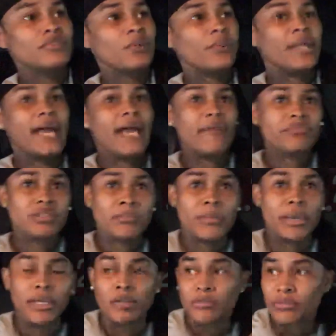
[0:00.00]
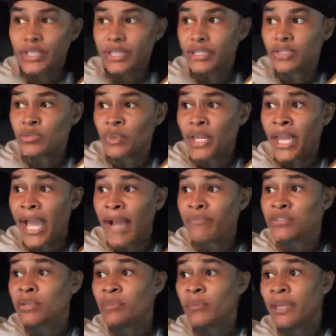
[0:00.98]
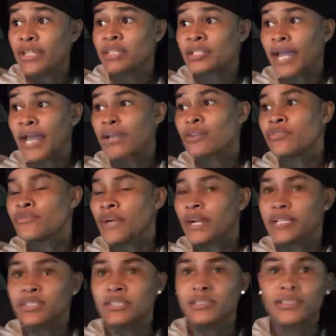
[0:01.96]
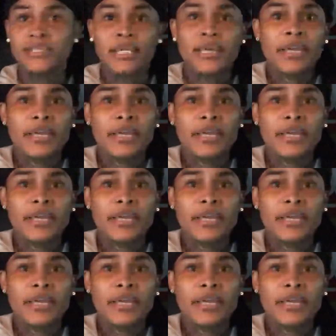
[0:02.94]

We have to make risks. We have to make sacrifices